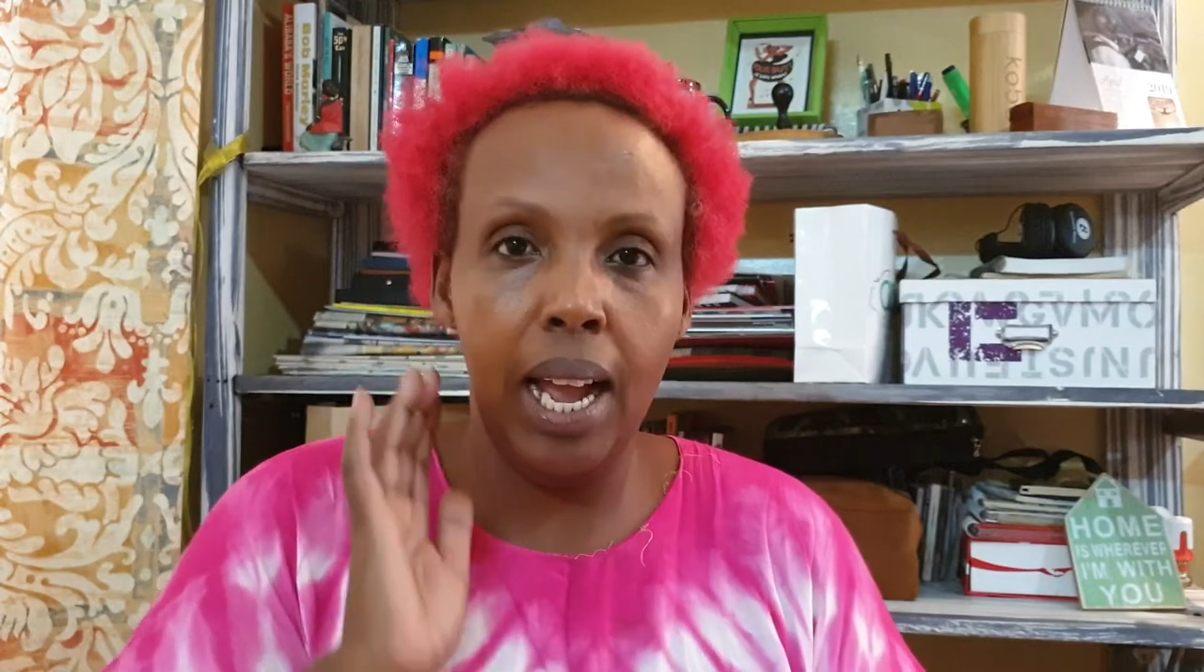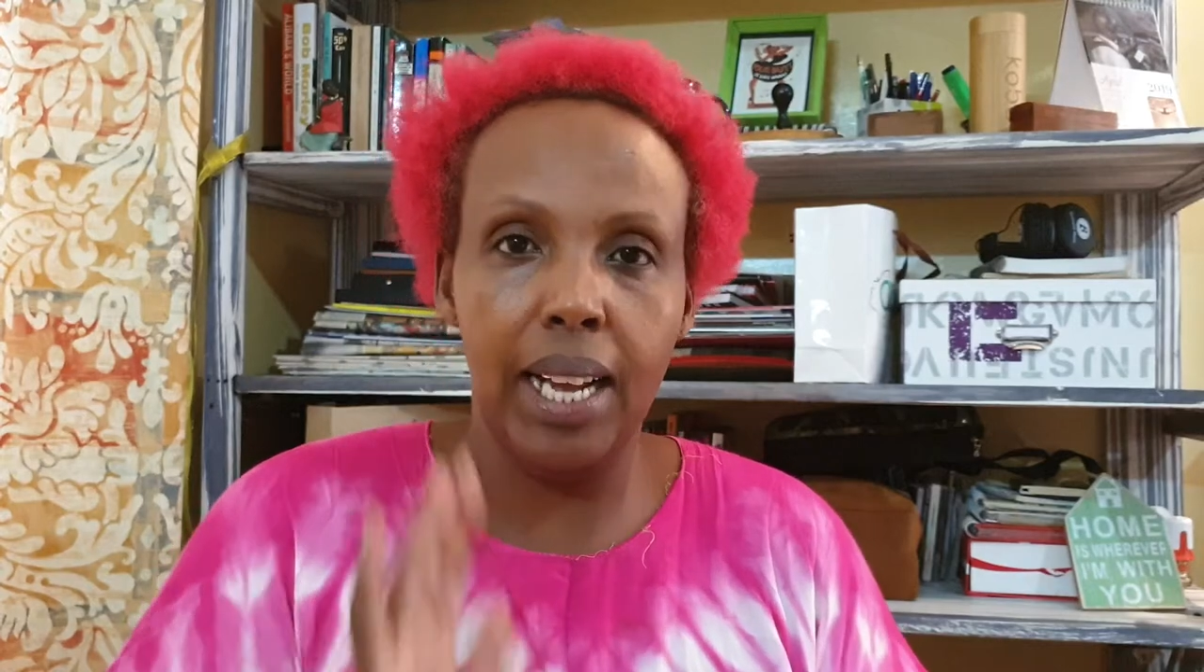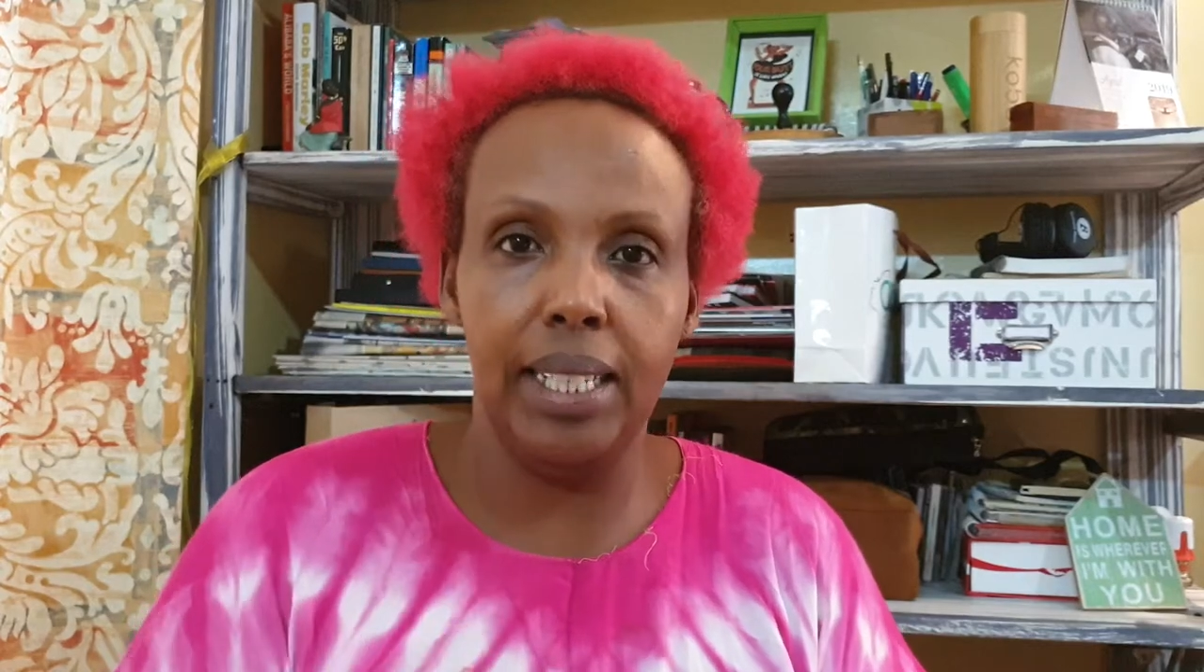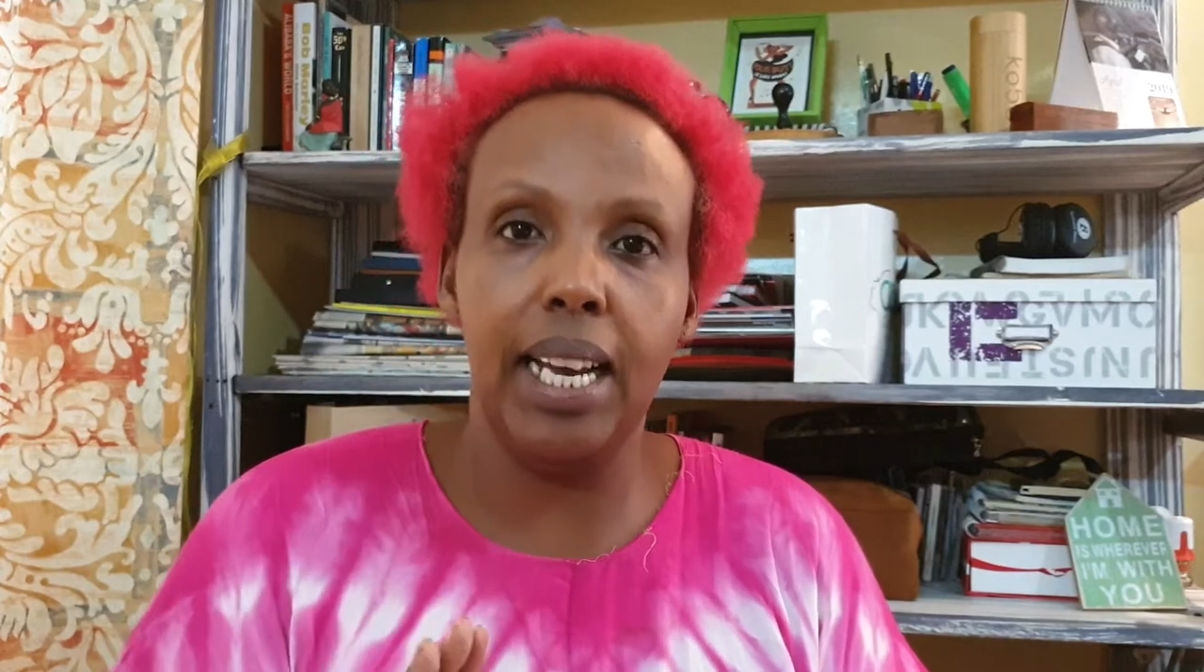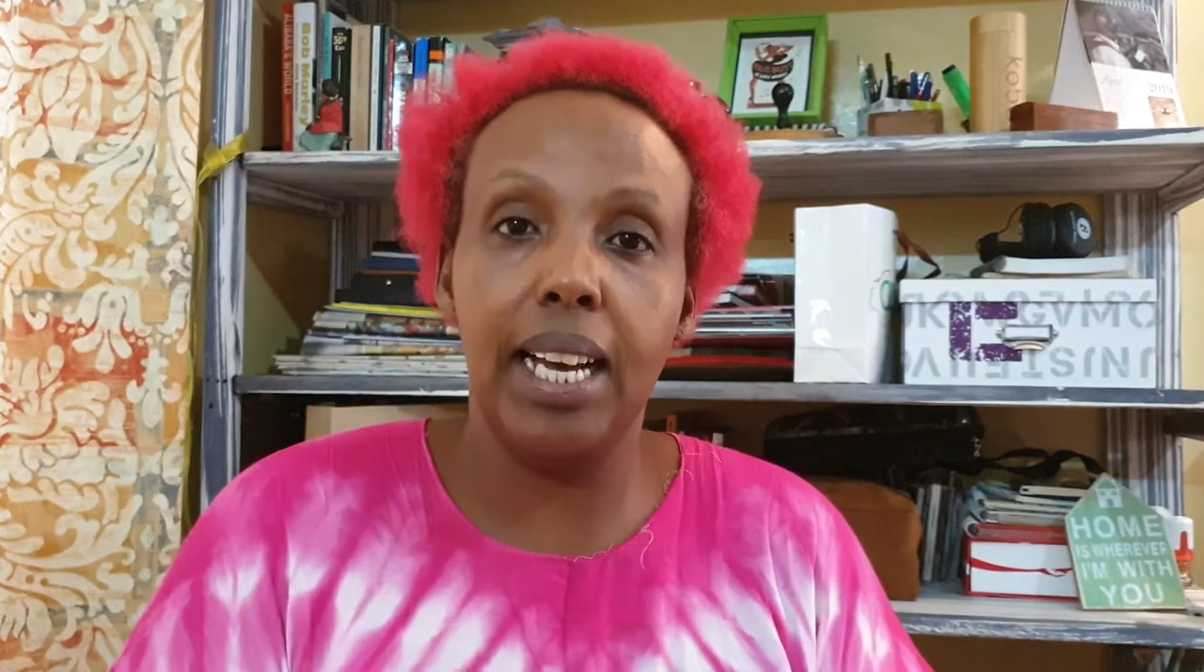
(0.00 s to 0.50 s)

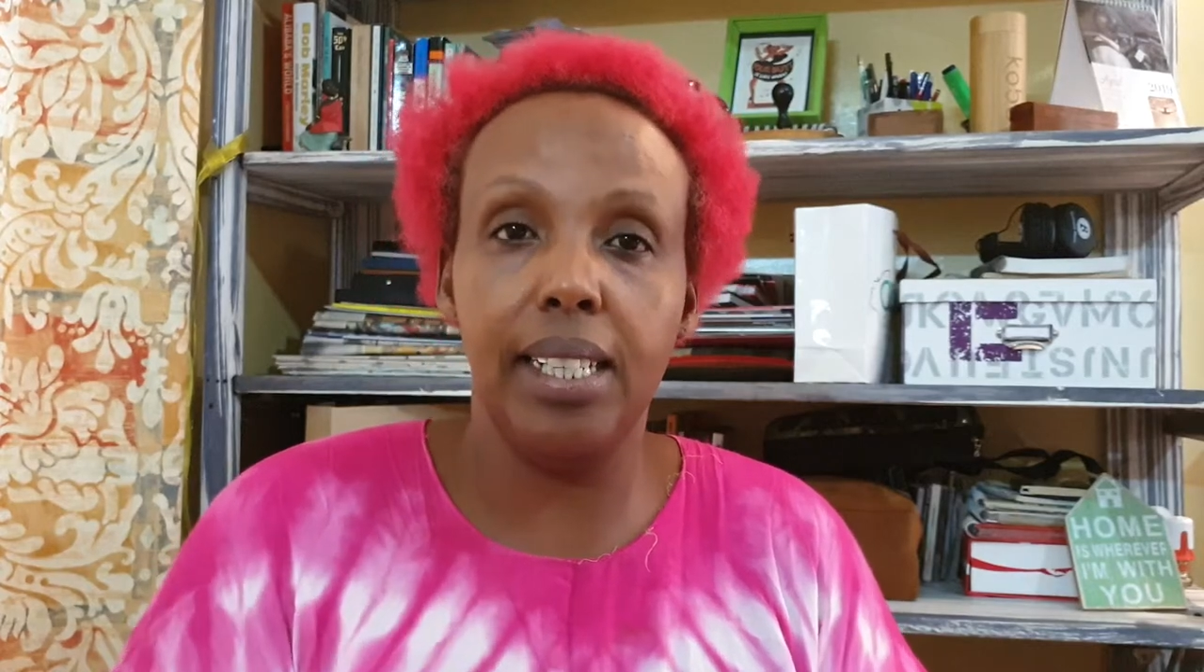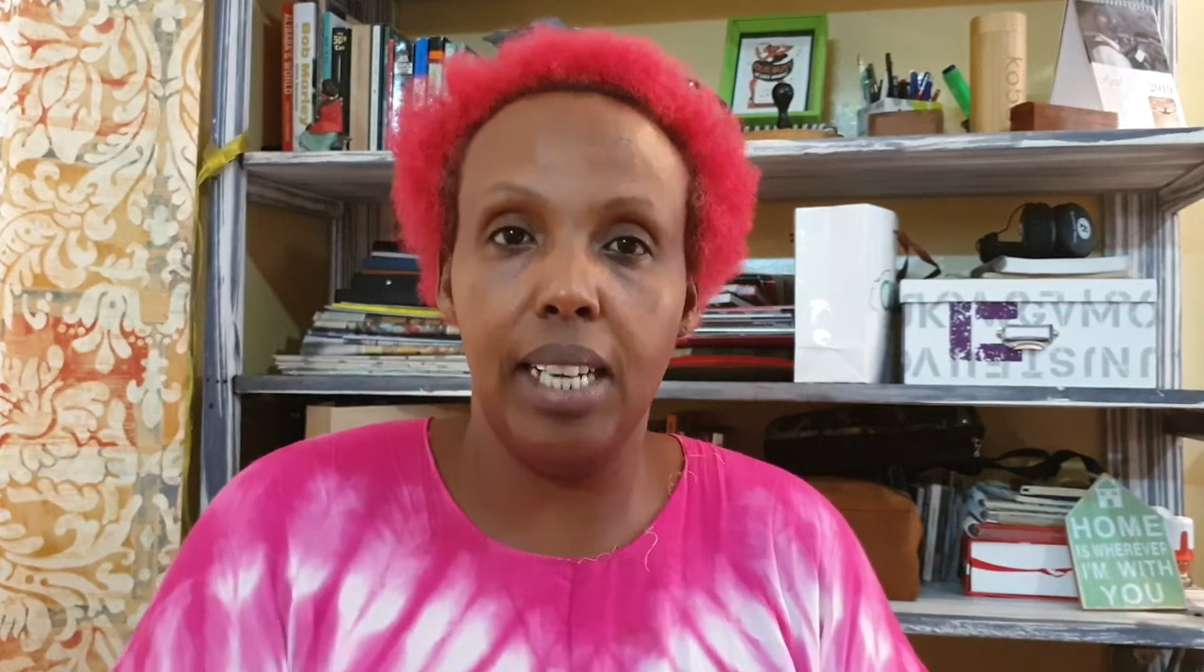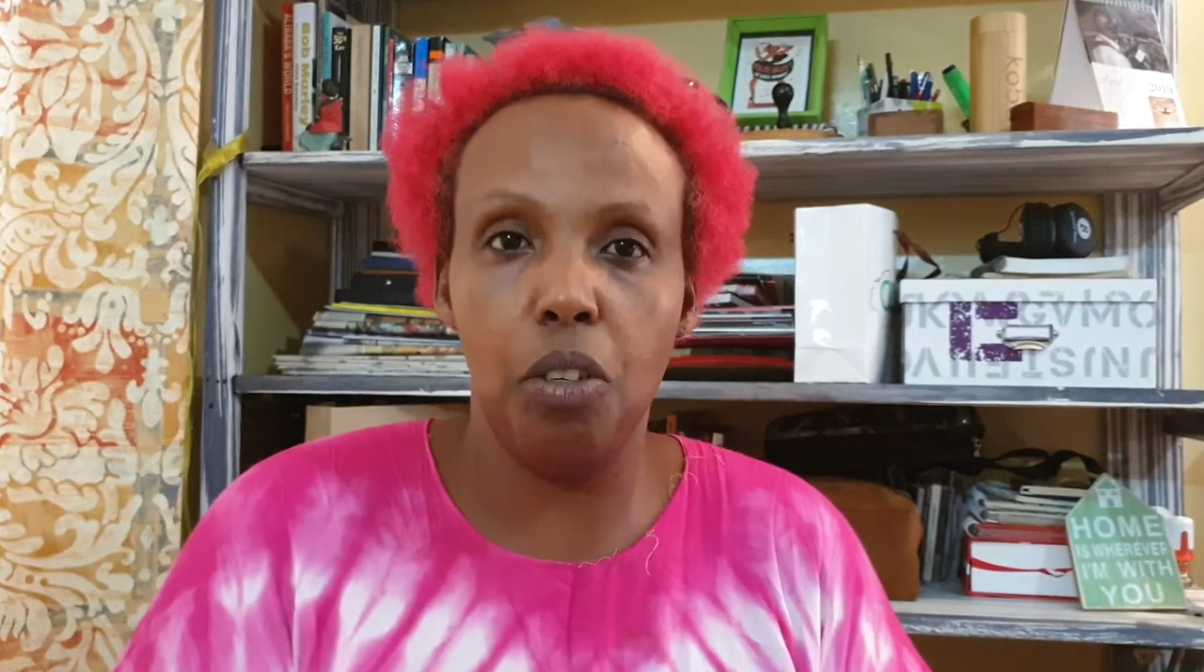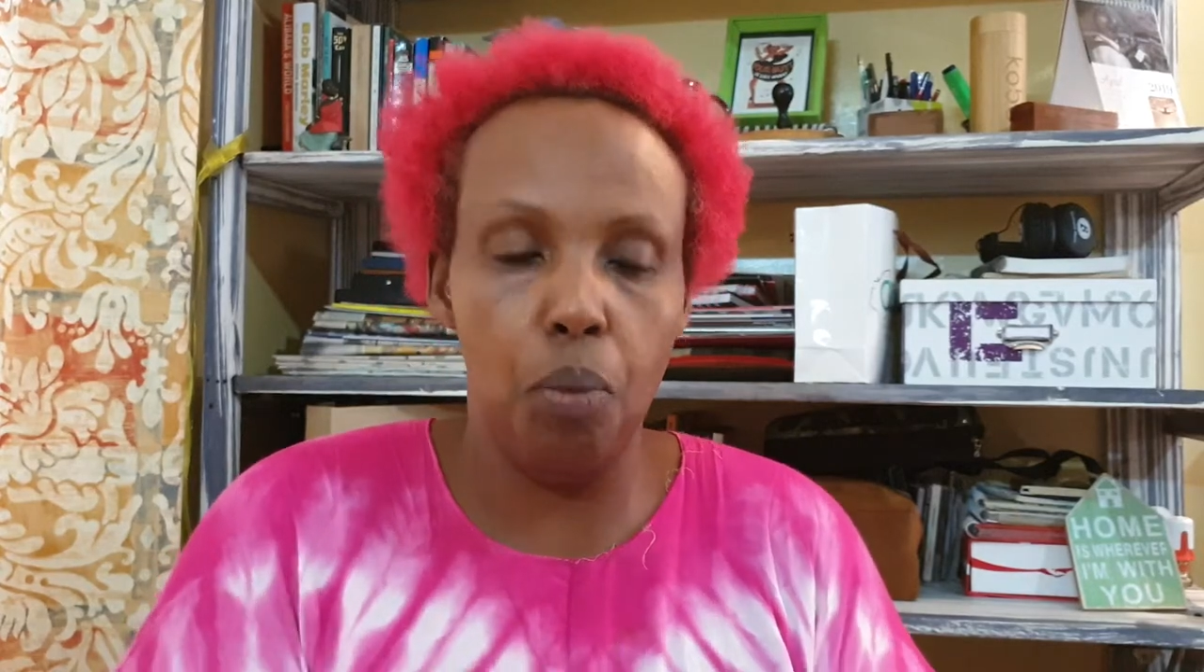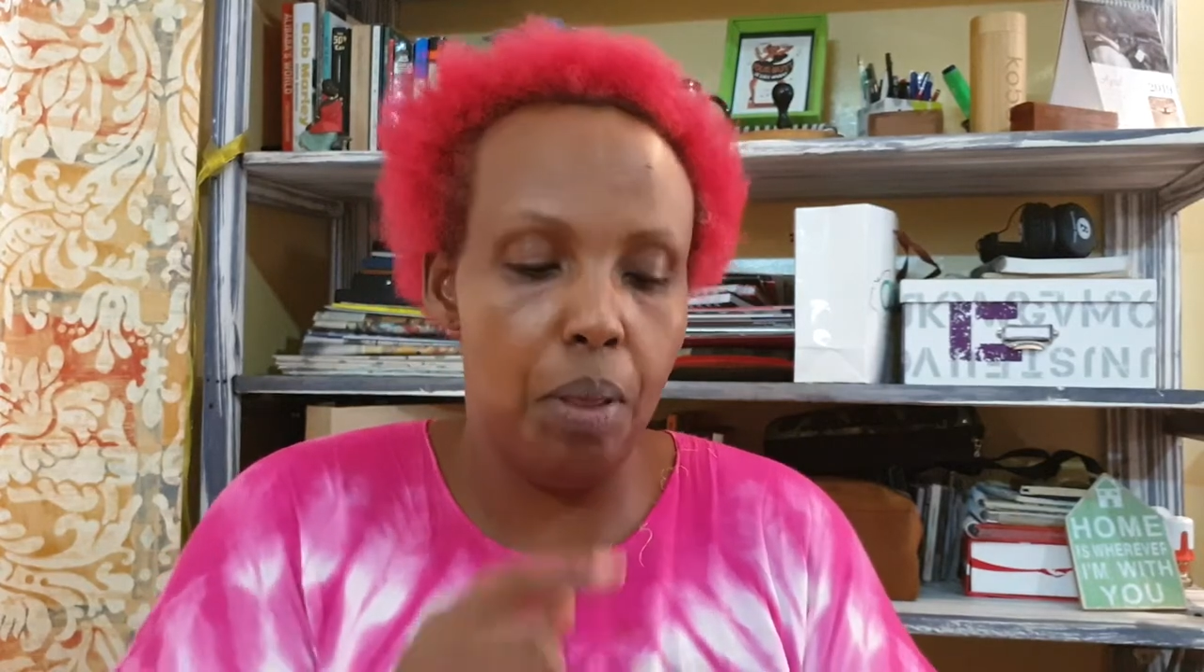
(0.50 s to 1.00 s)
and I
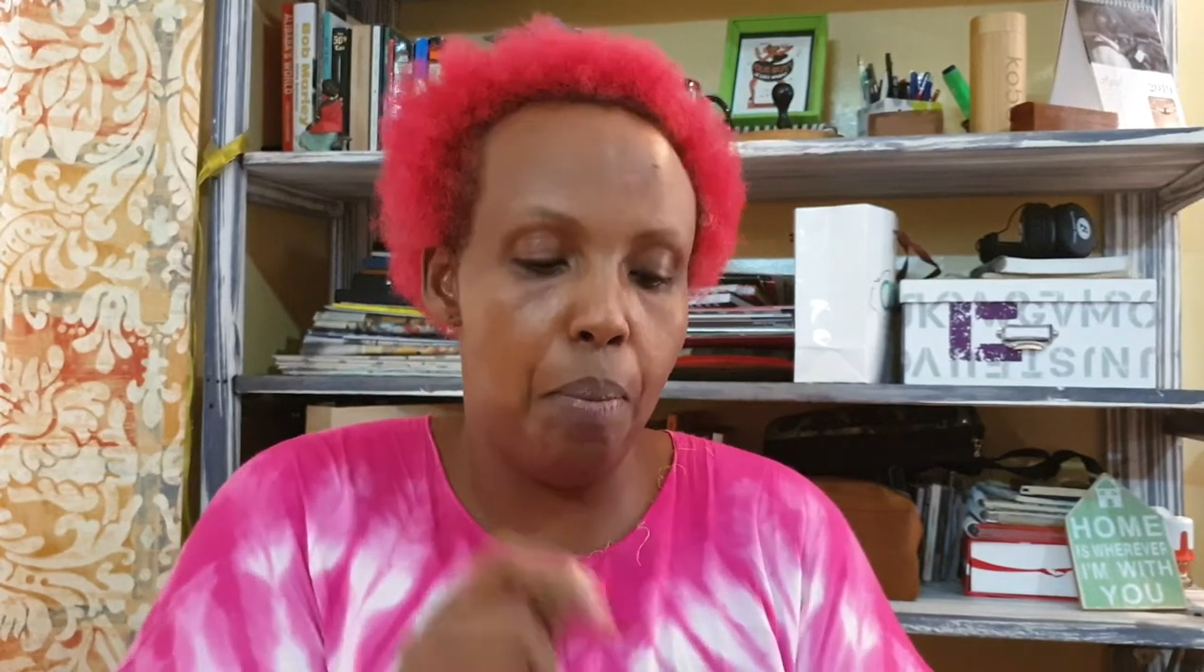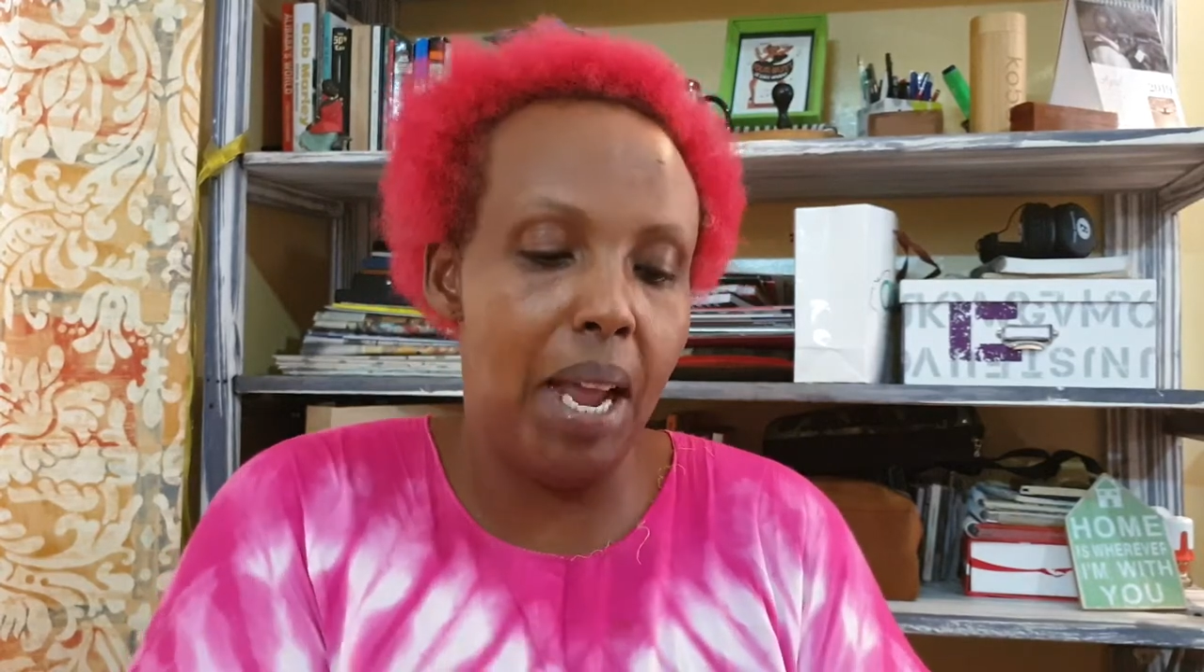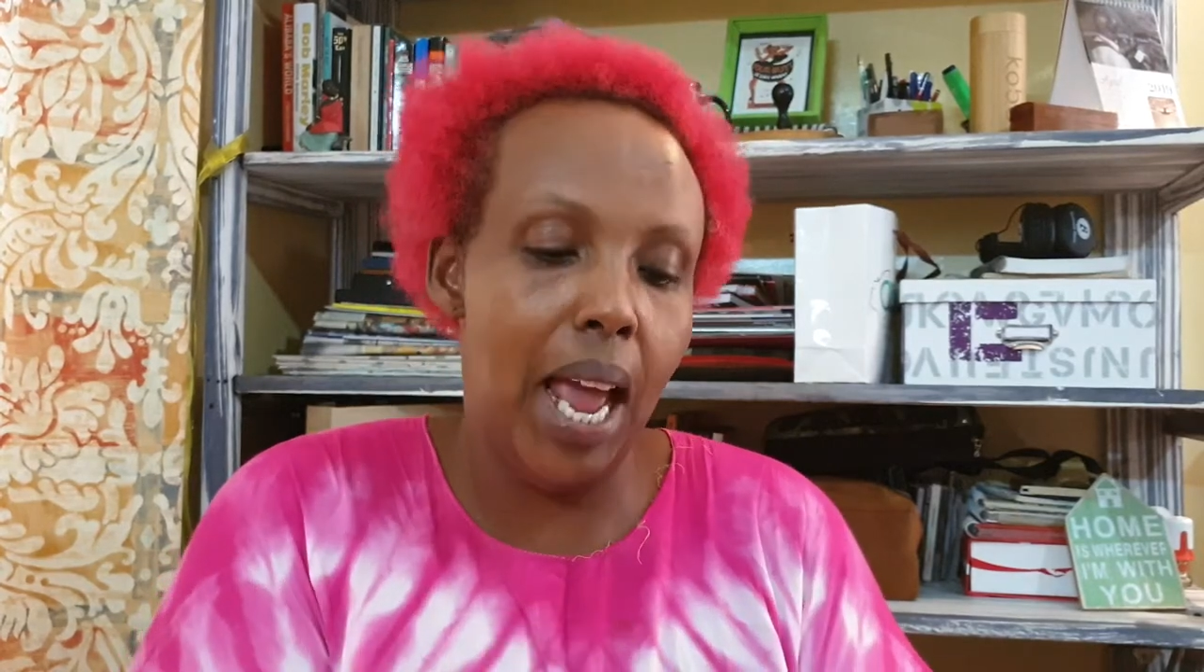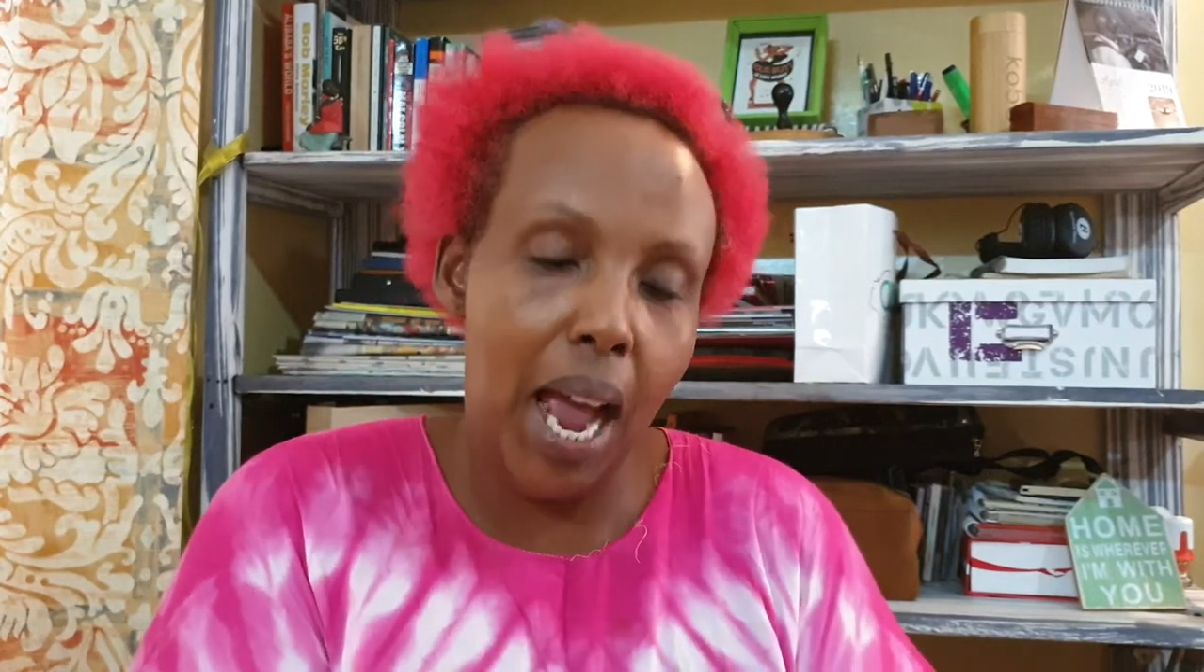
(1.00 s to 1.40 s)
start with my